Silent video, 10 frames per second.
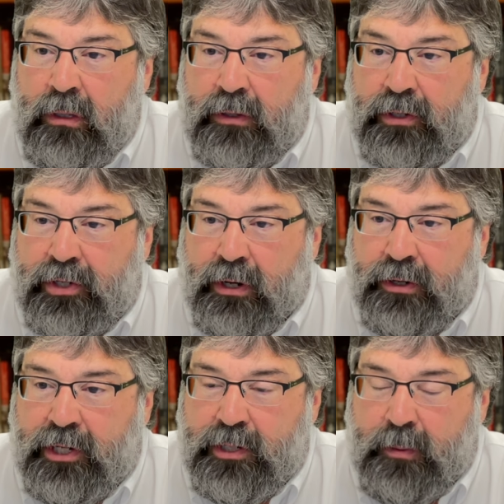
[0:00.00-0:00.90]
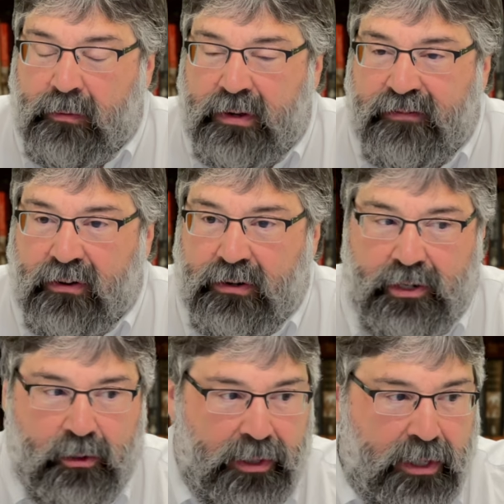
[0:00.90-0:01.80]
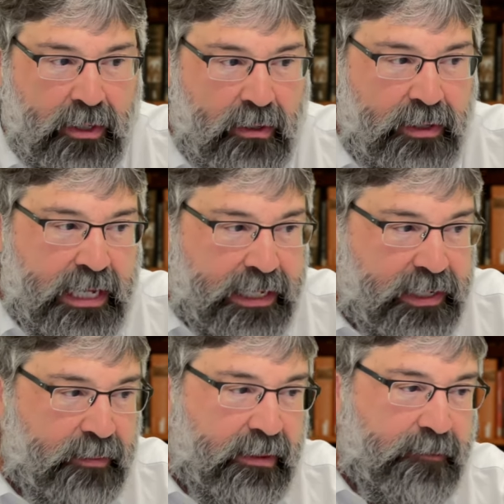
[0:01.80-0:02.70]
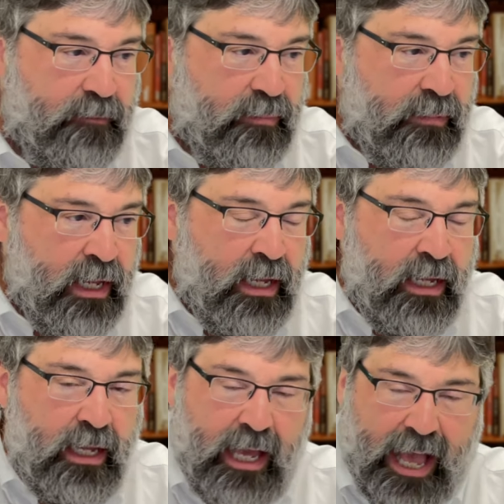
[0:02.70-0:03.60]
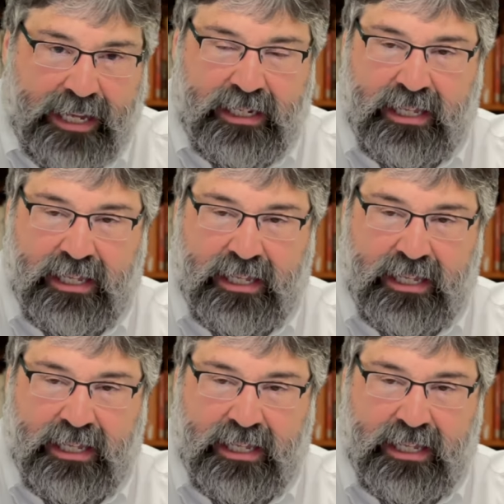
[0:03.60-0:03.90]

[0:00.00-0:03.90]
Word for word: The church has been referred to in the New Testament as